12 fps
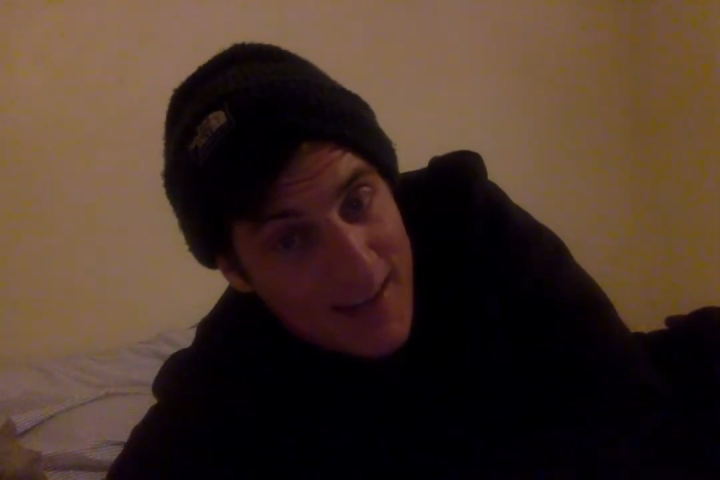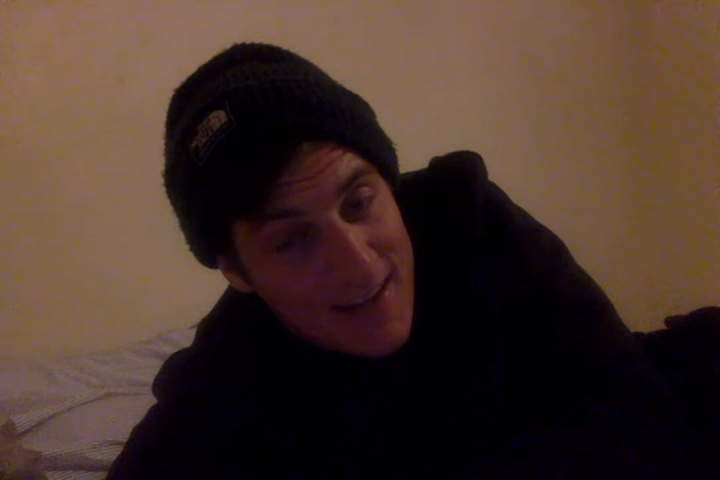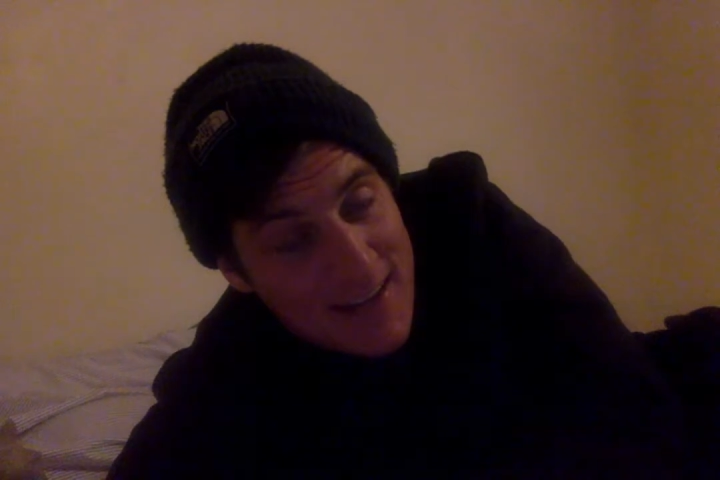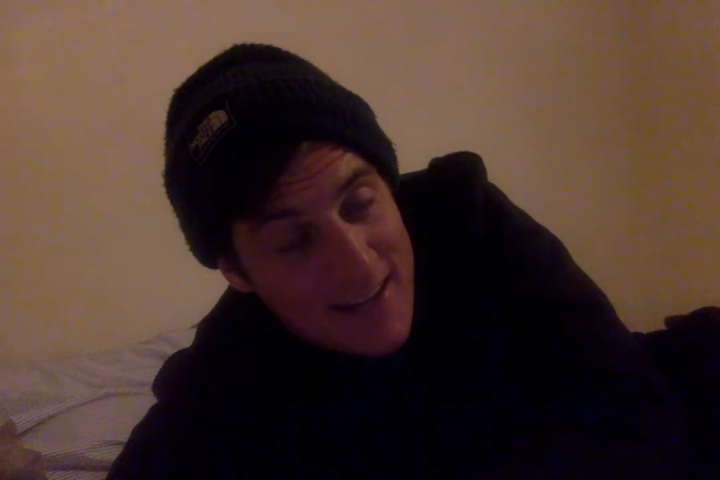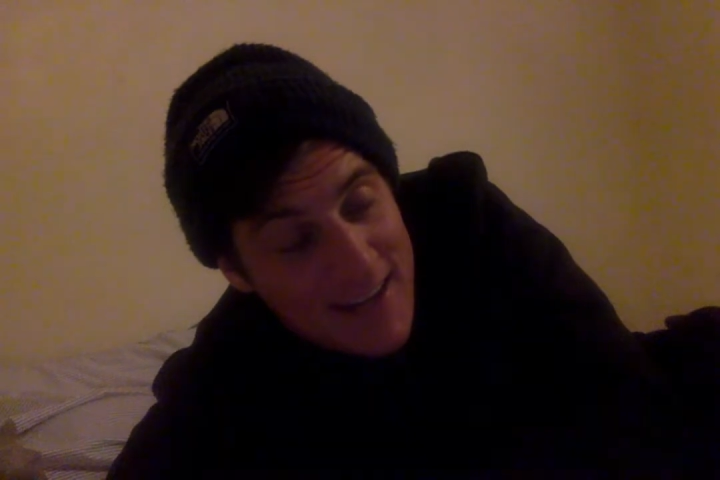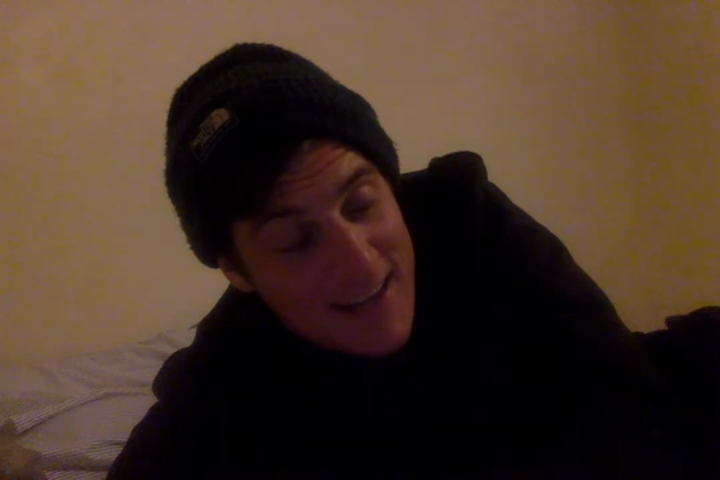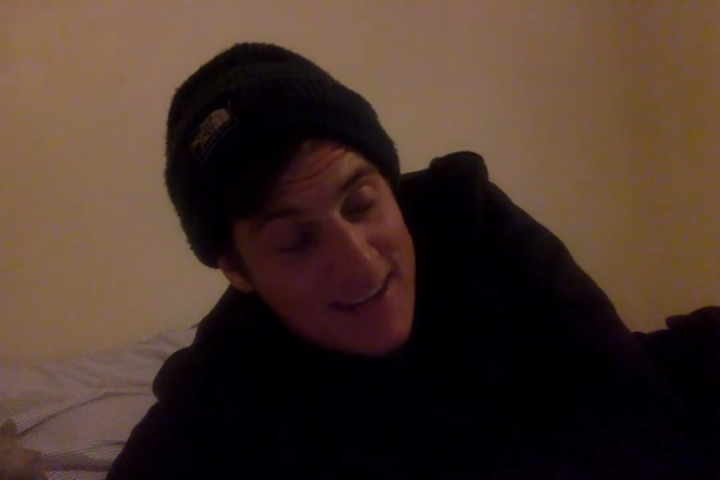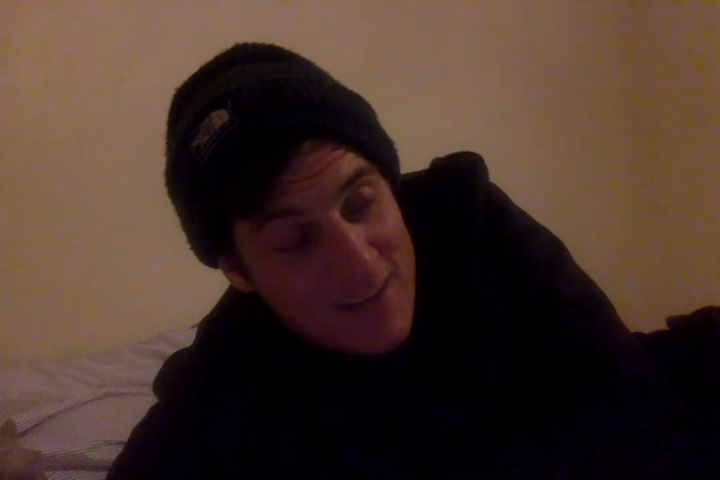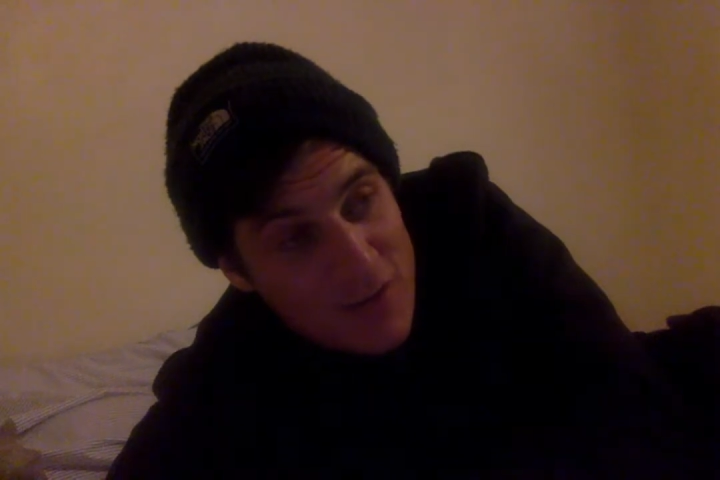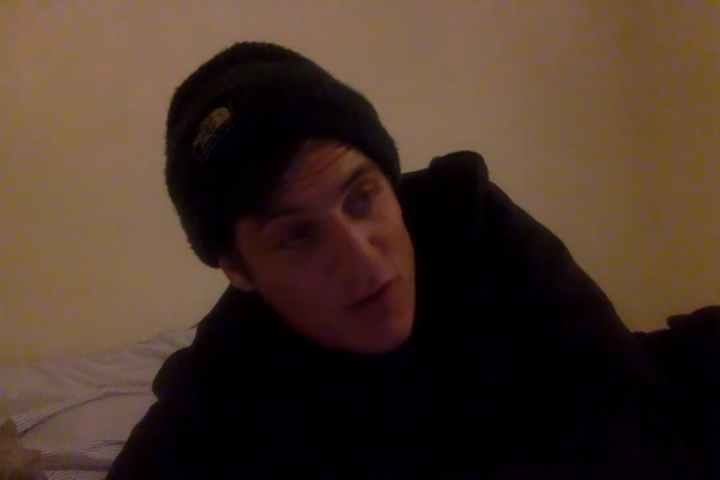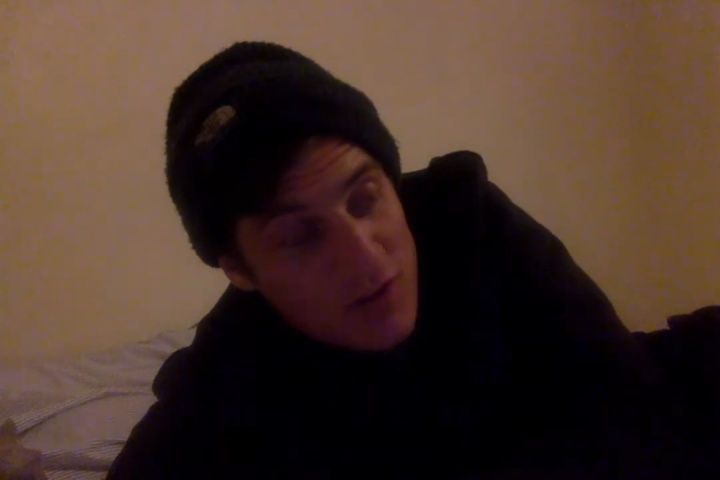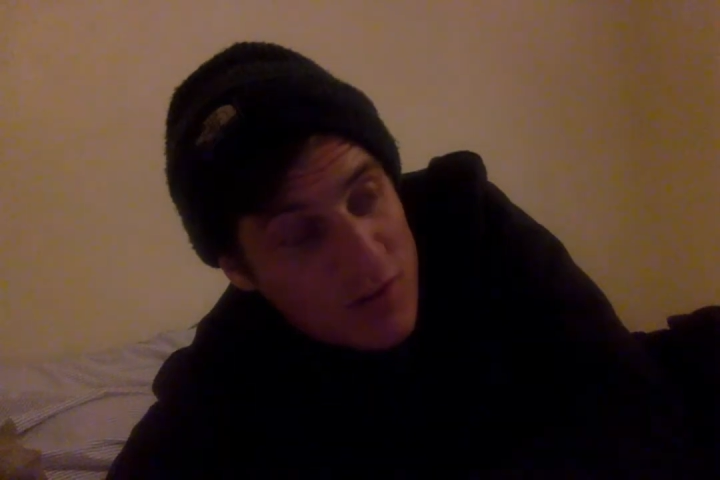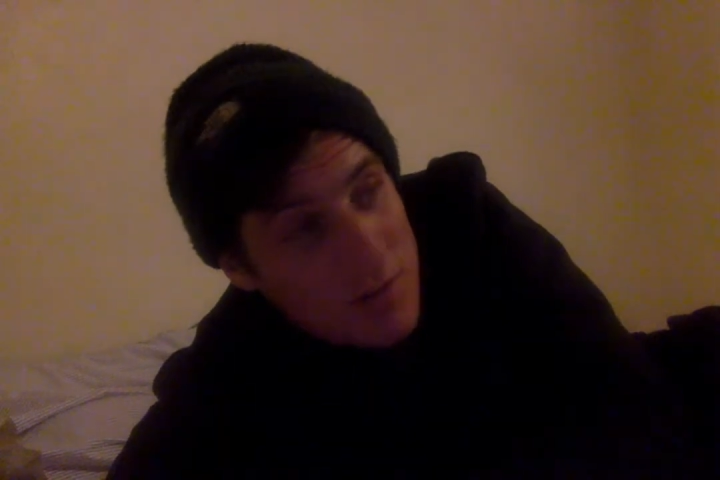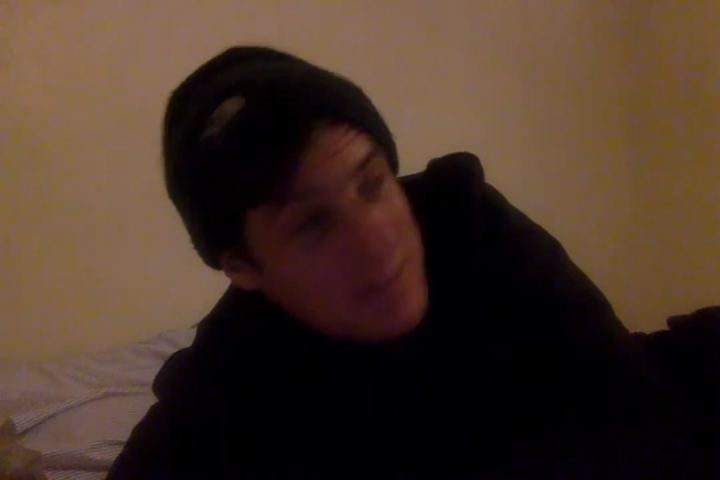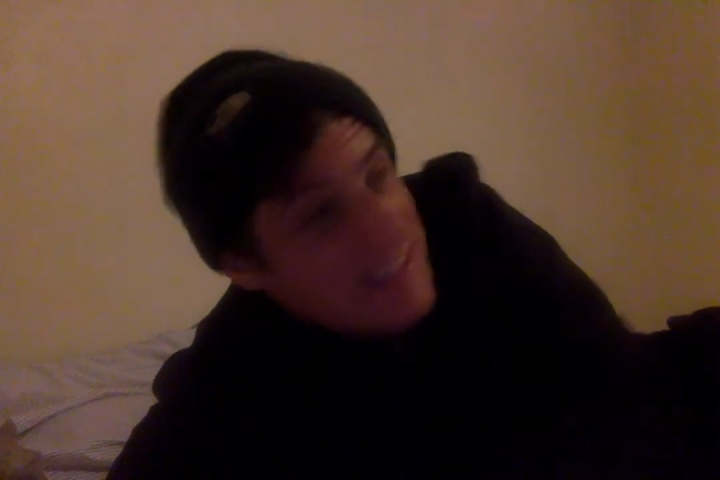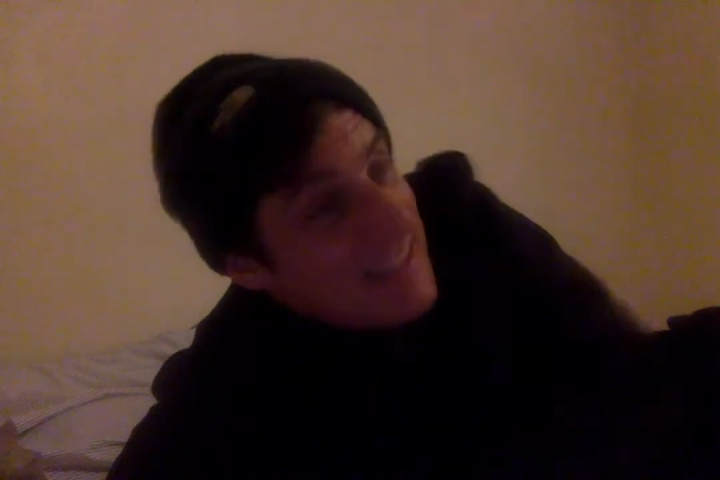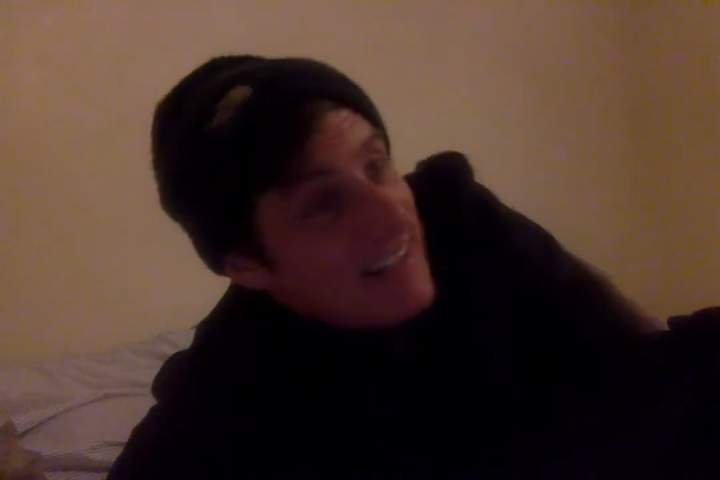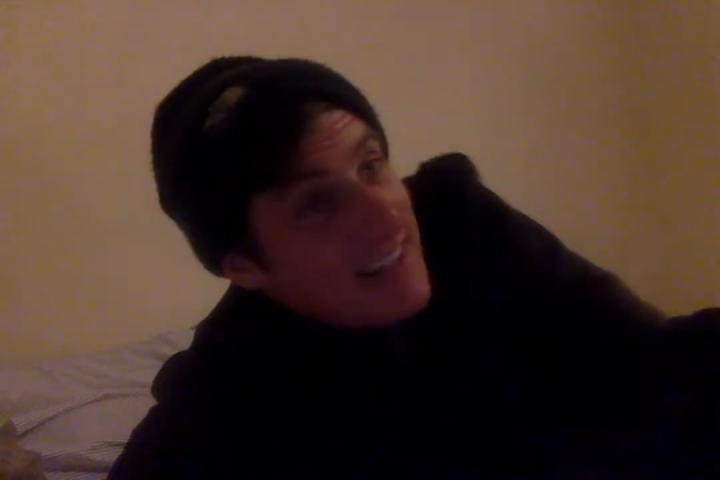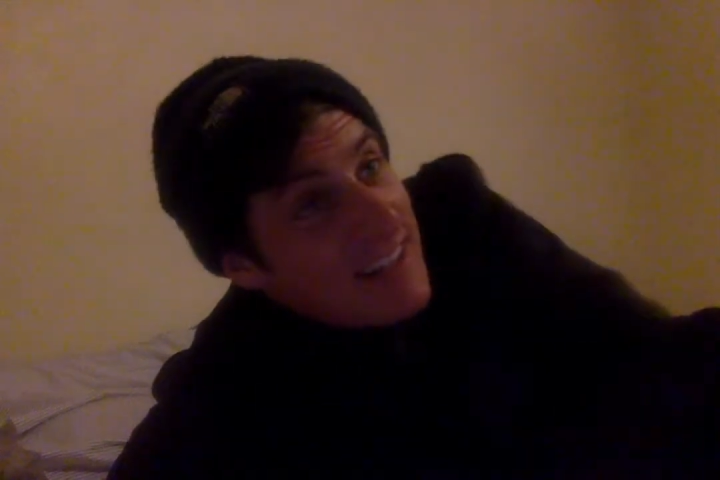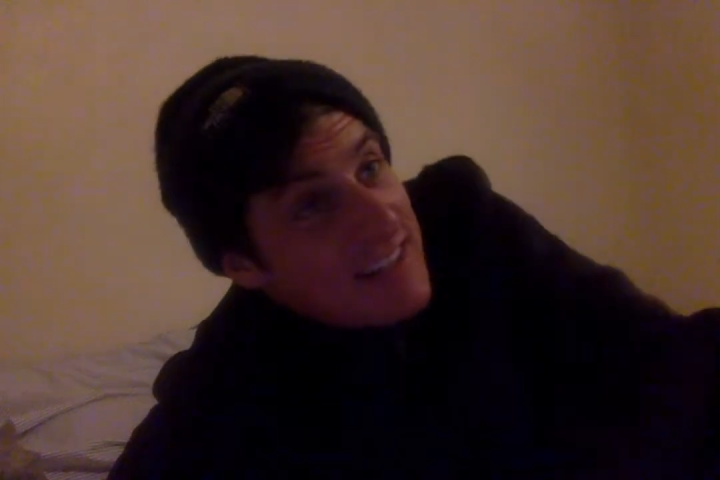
And not a particularly